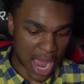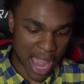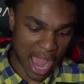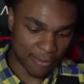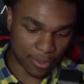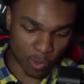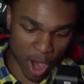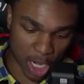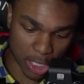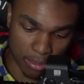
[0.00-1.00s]
have the
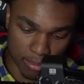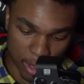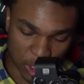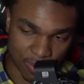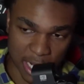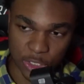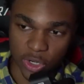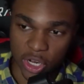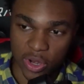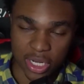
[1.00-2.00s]
regular mil-spec
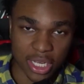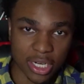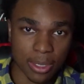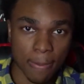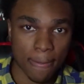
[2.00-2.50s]
trigger in here.